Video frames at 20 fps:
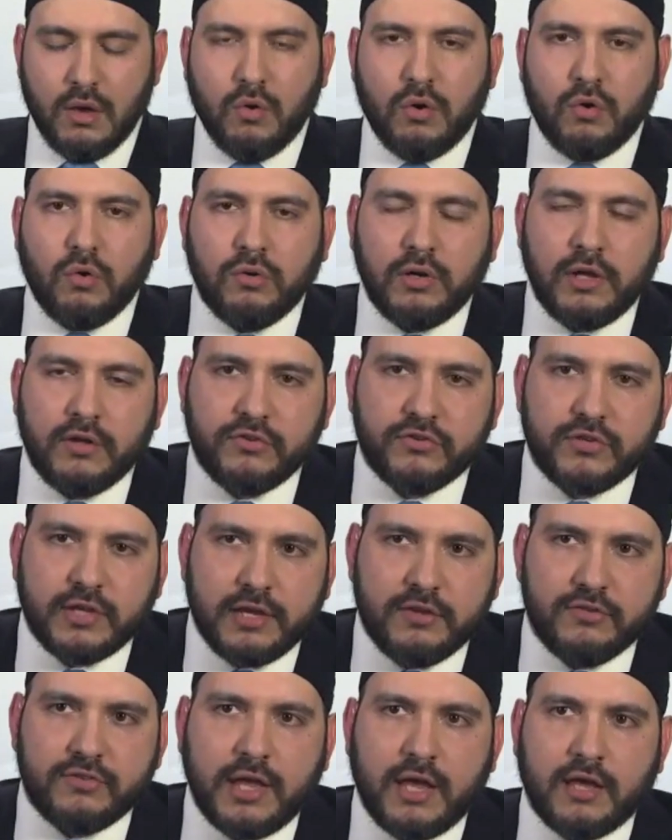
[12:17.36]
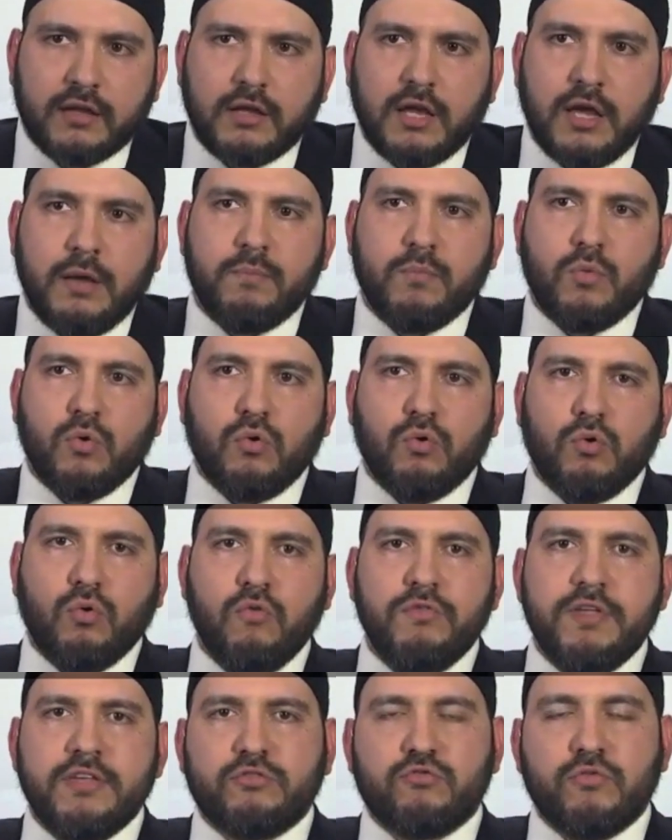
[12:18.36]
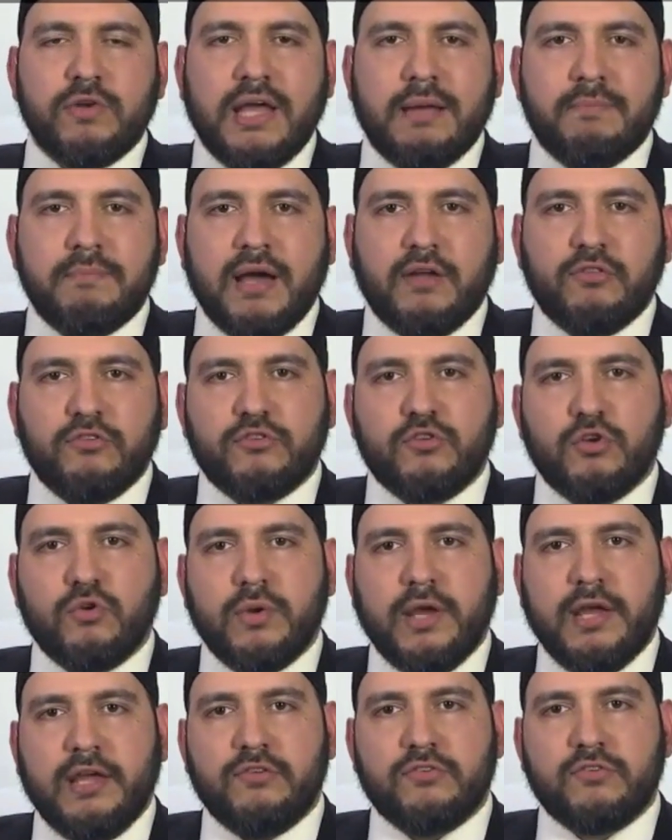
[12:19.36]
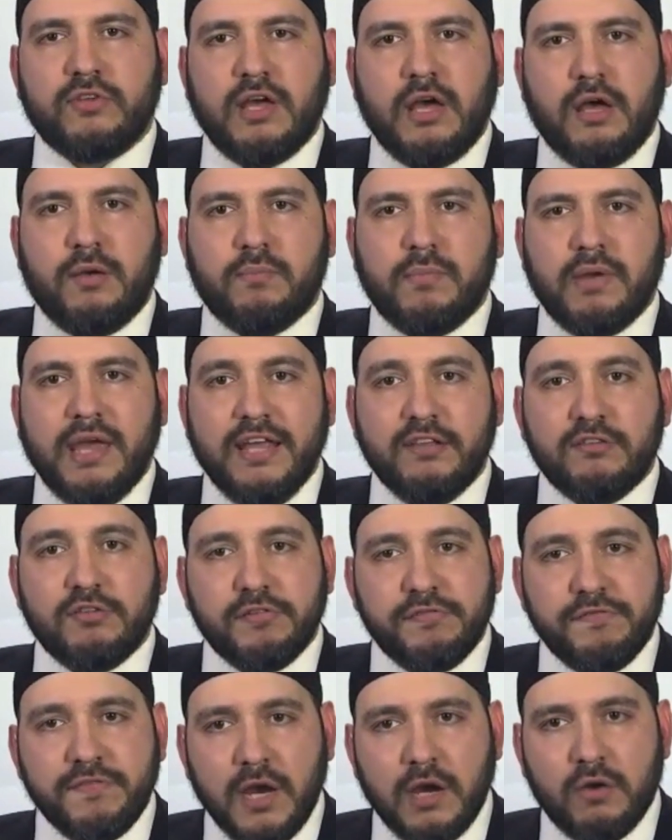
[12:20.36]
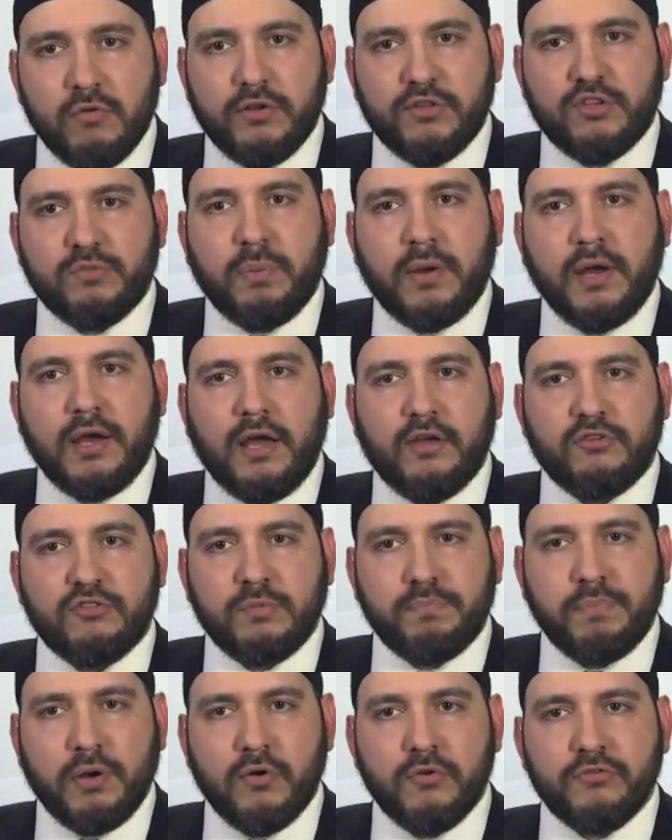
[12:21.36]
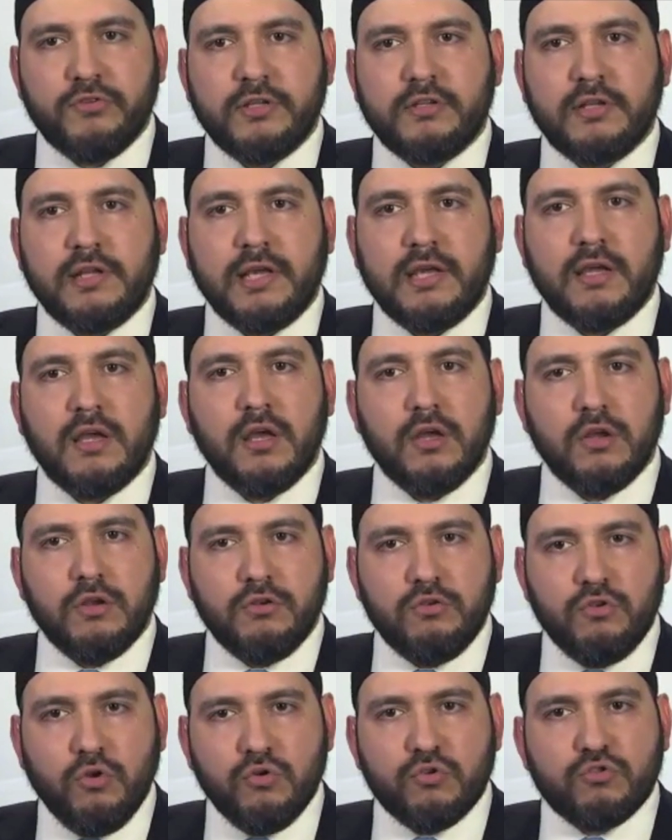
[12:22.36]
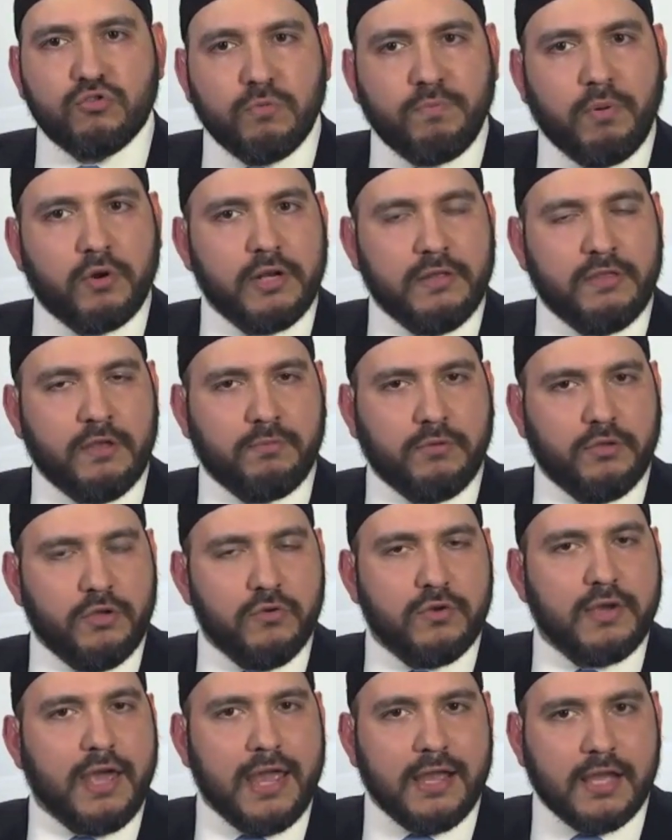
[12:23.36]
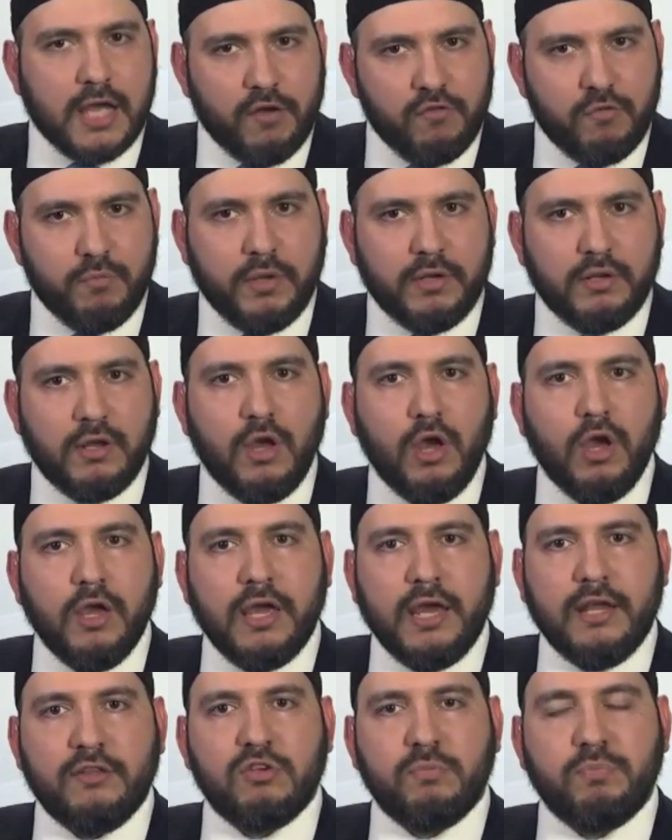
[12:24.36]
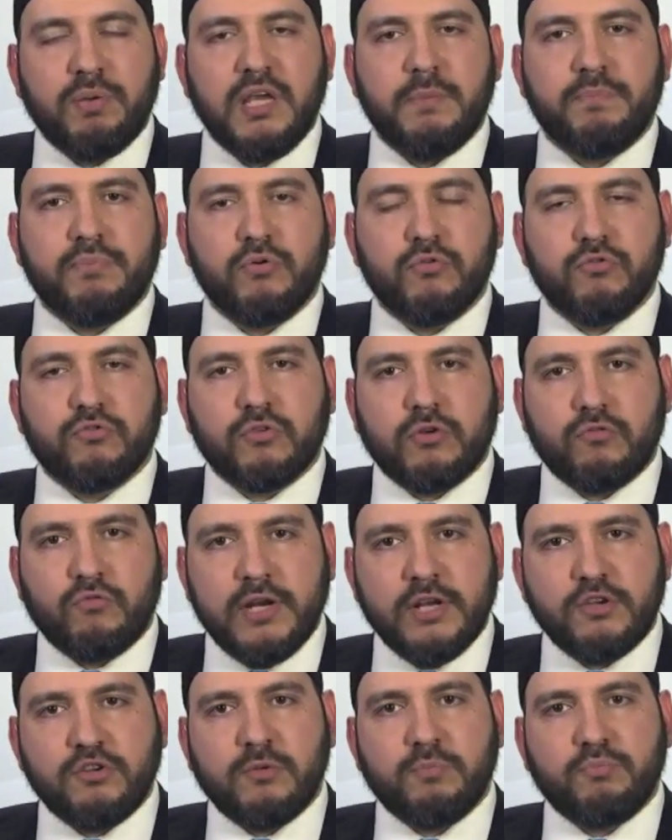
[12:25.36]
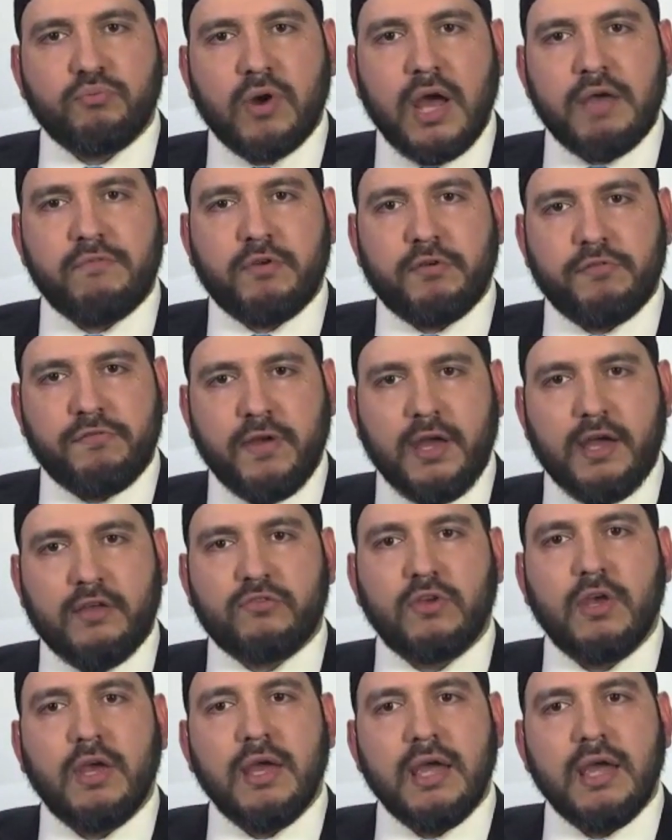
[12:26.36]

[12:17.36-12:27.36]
Well, all I'd say is that um, all this really amounts to is um, interference by a supposedly neutral body, the UK government, into people's religion and private affairs.